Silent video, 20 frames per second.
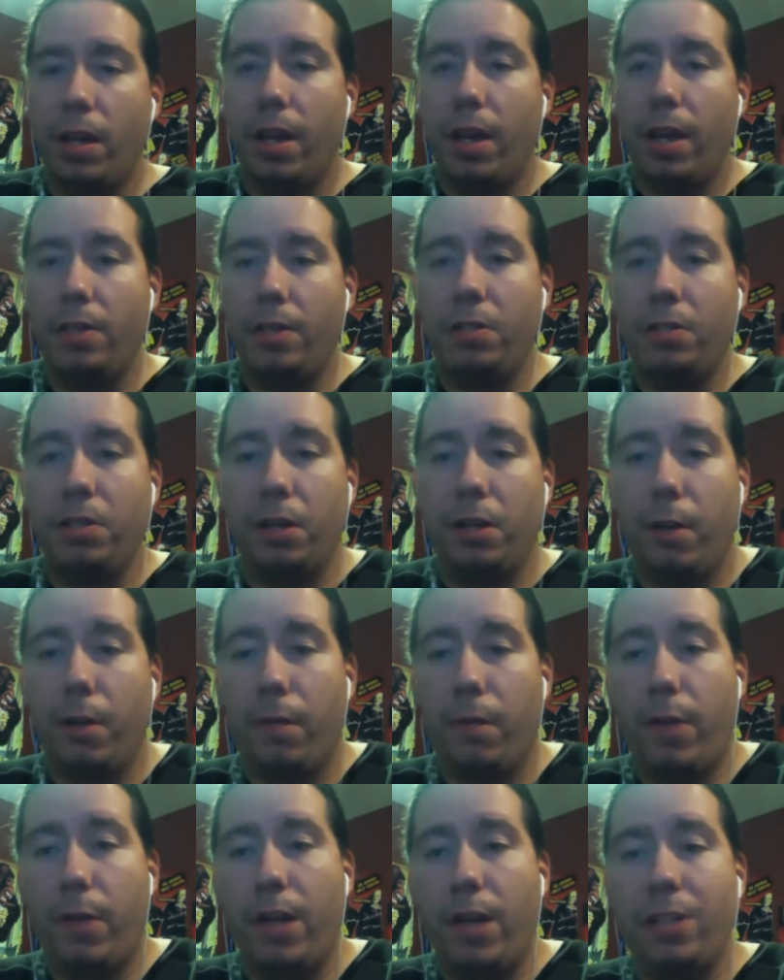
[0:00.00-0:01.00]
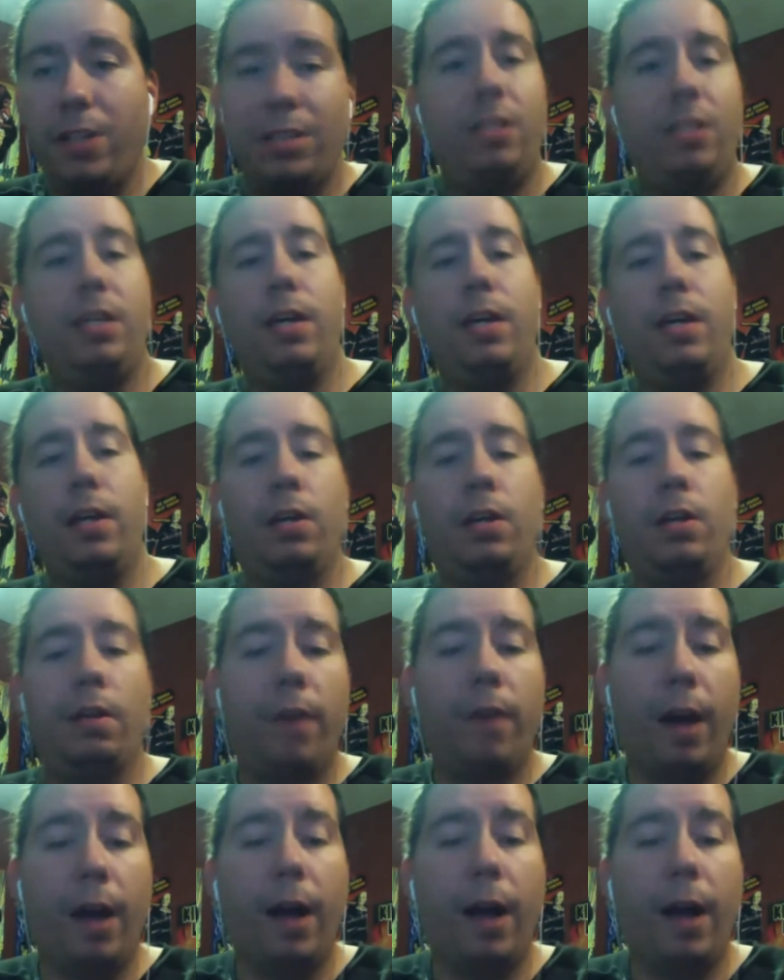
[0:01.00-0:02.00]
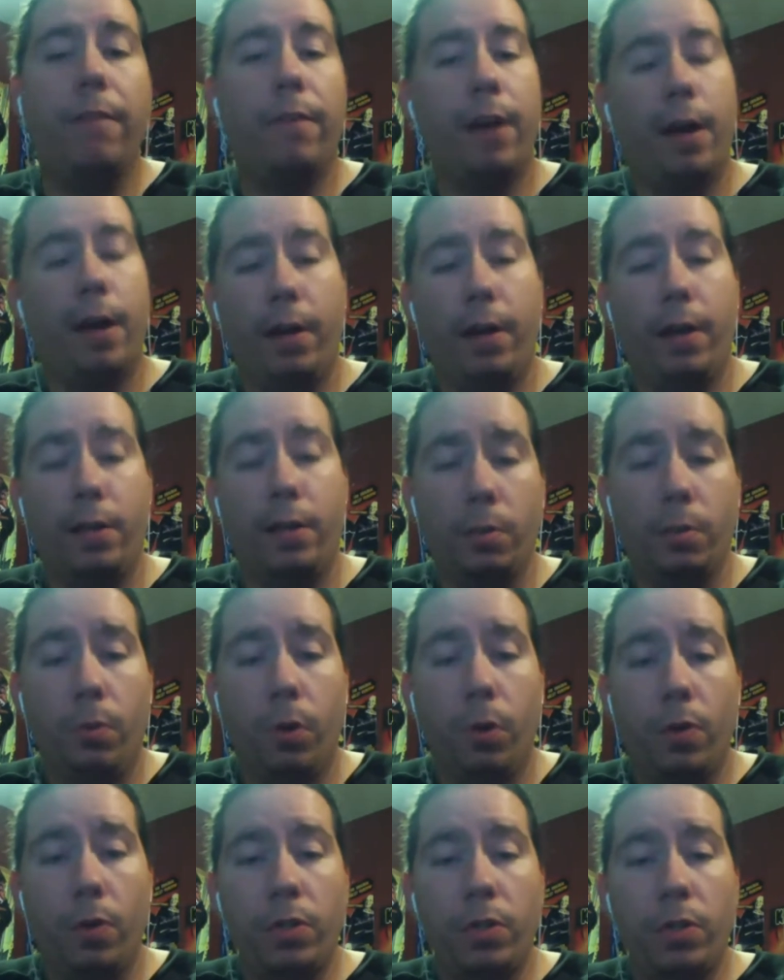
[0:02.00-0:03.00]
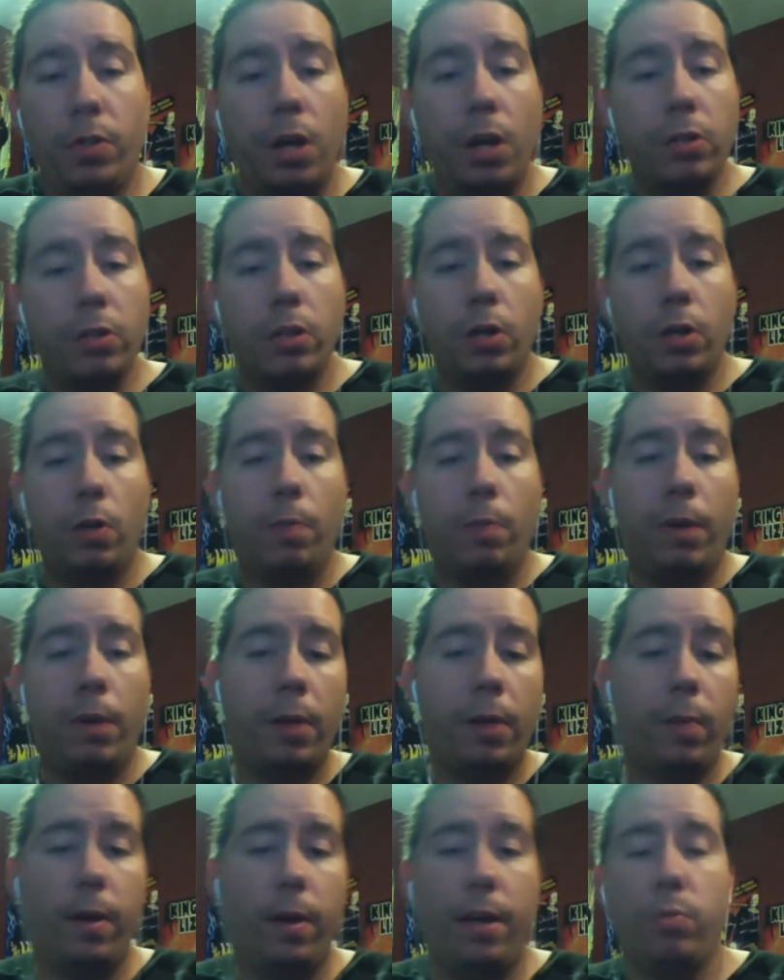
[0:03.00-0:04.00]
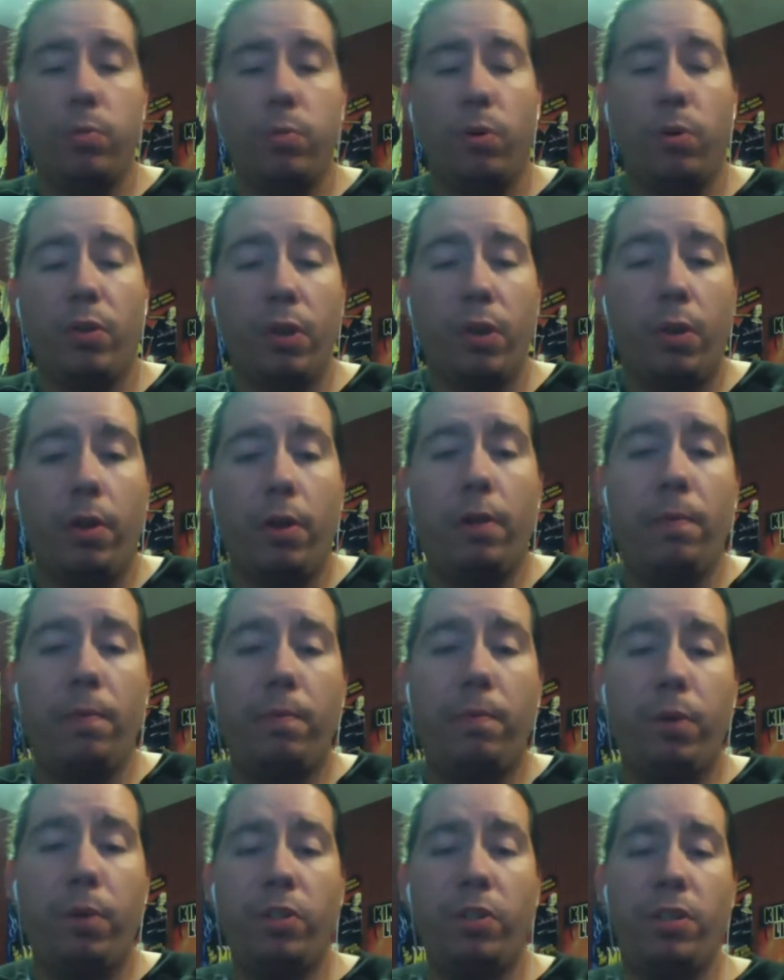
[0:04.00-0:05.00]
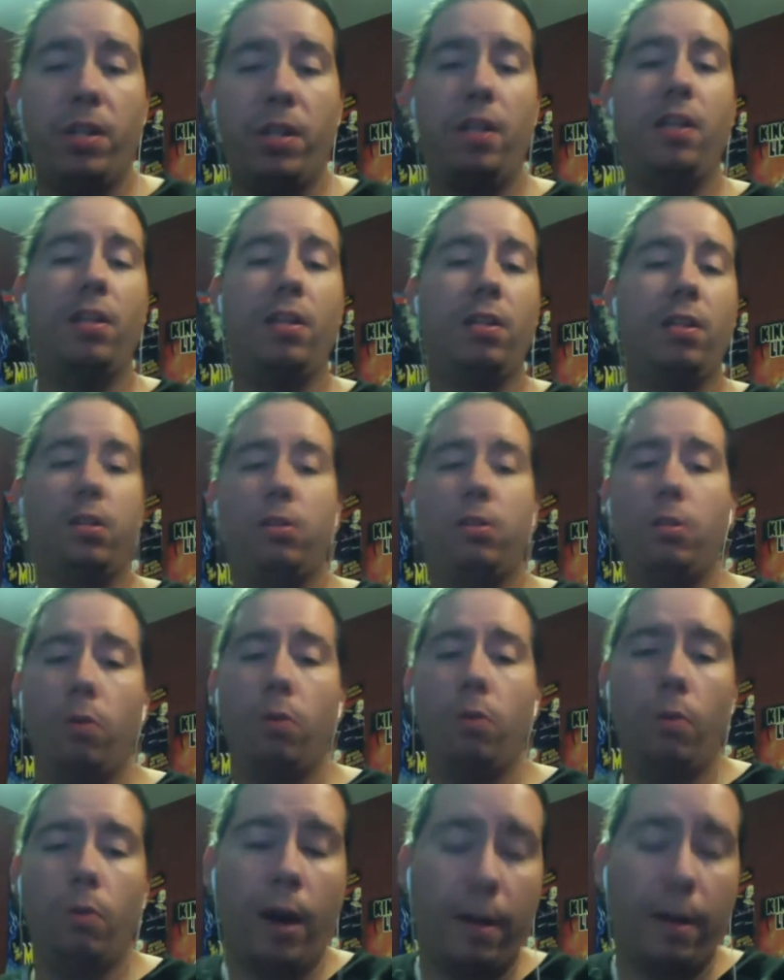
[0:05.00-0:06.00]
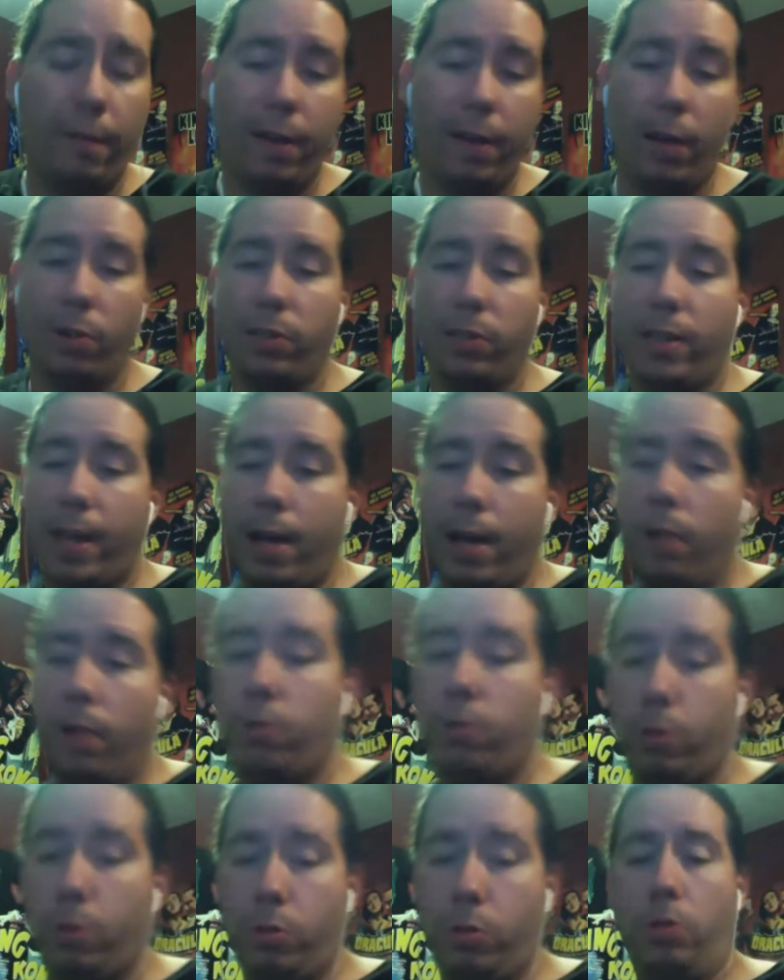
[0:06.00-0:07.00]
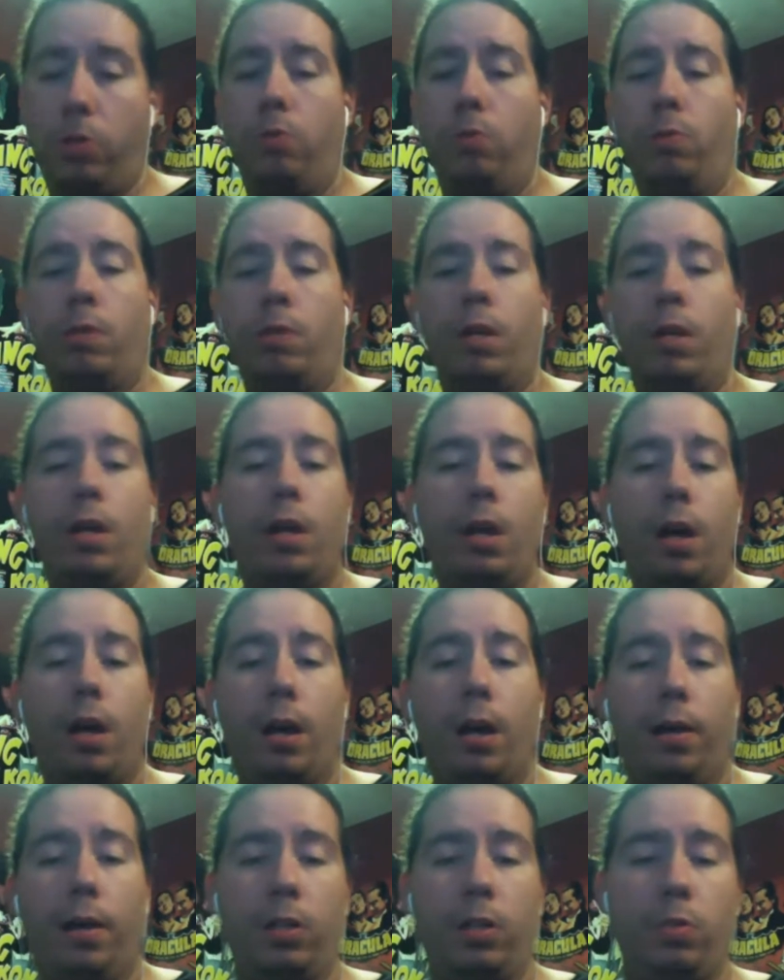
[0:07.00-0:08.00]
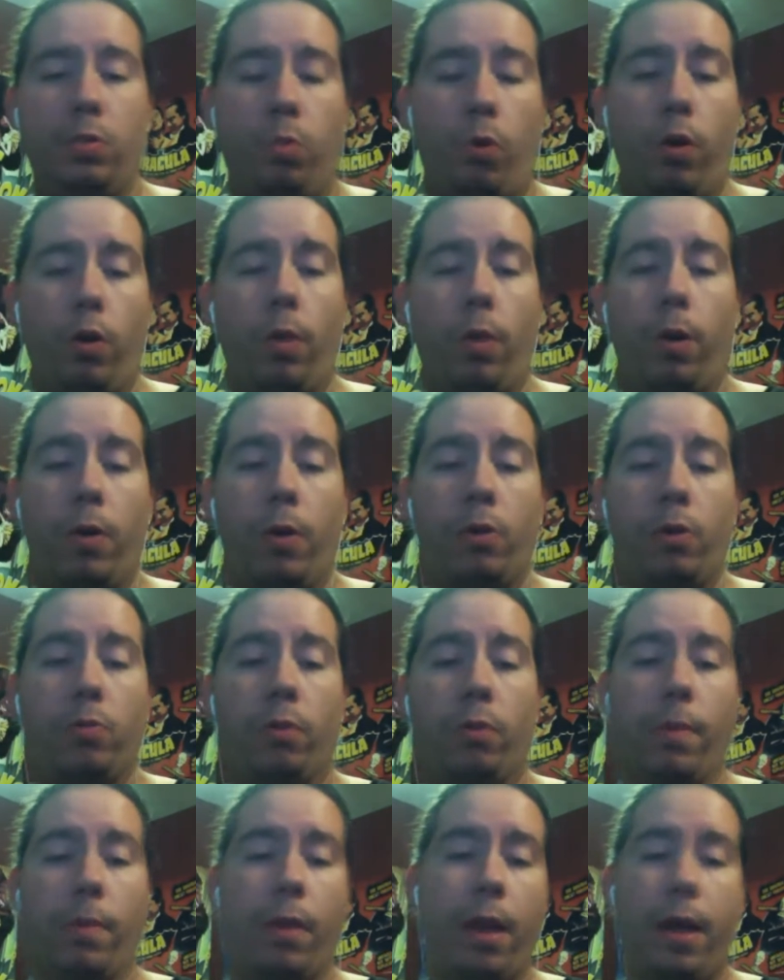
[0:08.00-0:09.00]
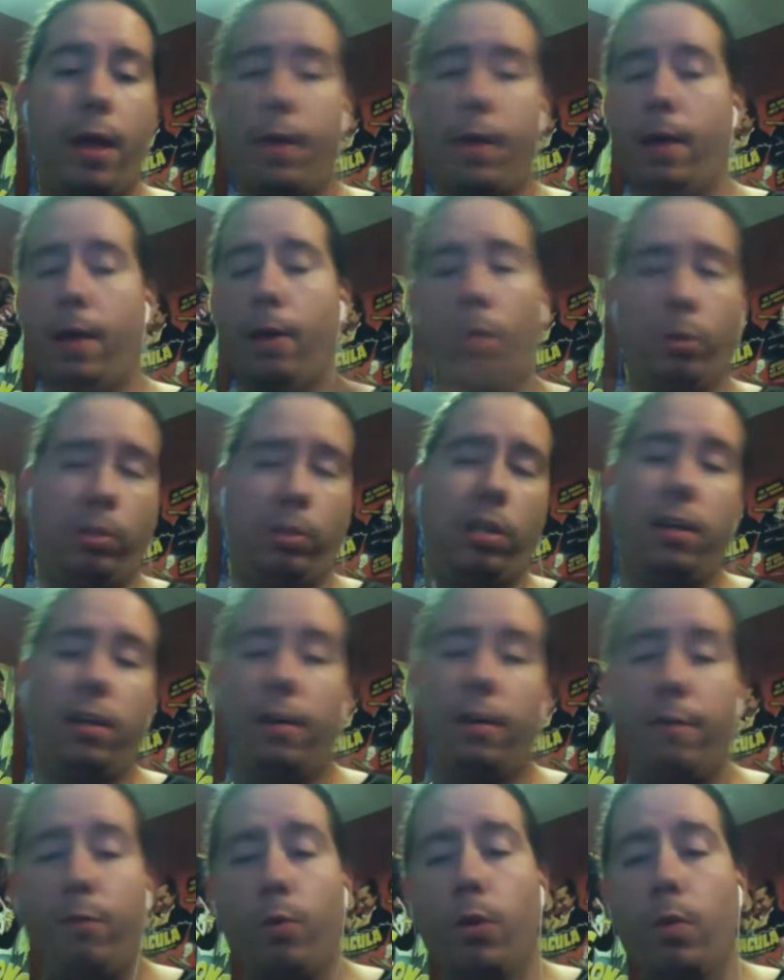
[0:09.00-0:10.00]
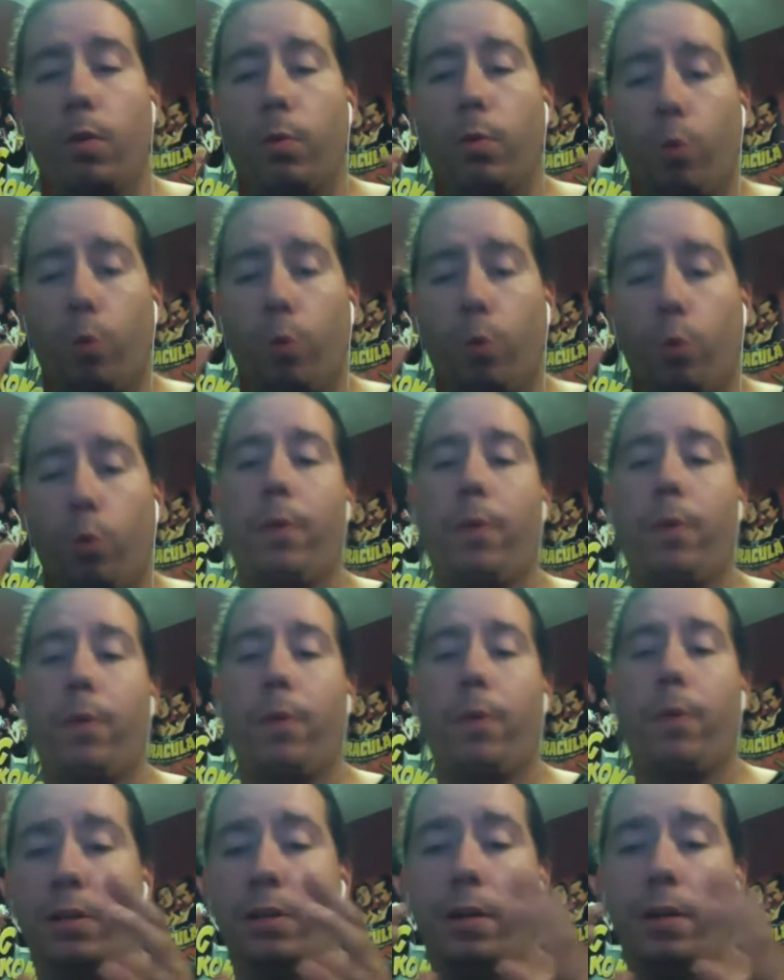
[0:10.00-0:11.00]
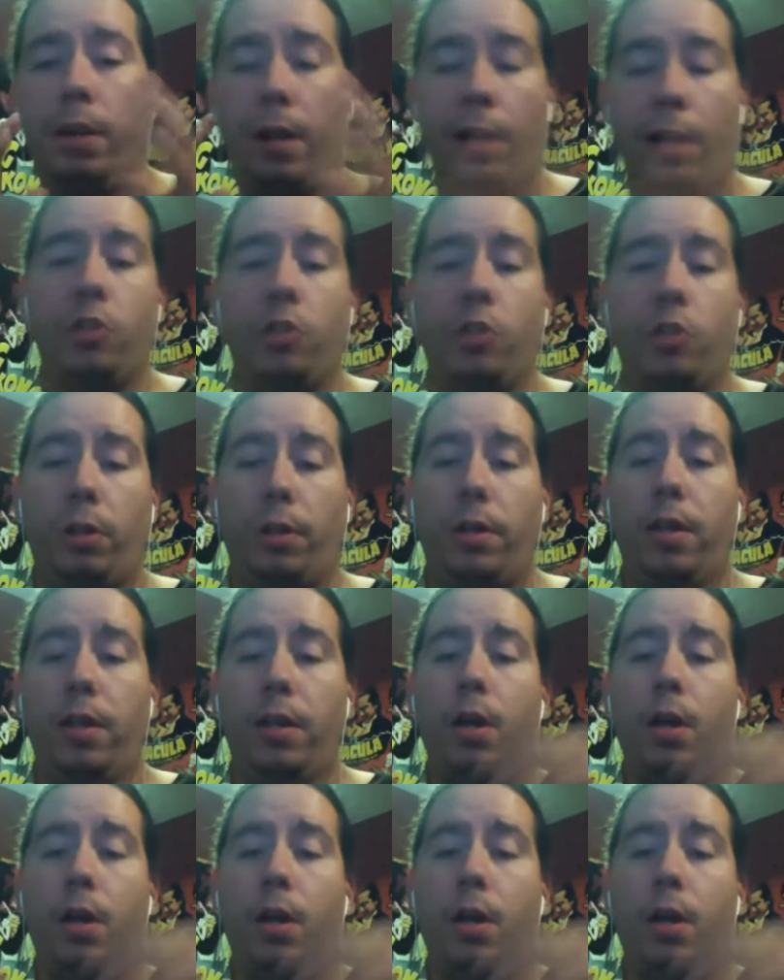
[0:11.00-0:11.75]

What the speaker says: And so that's the end of Hotfile, as it were. This also, by the way, it's worth noting, puts an end to Hotfile's countersuit against Warner Brothers. Remember, they had that whole tiff where Warner Brothers allegedly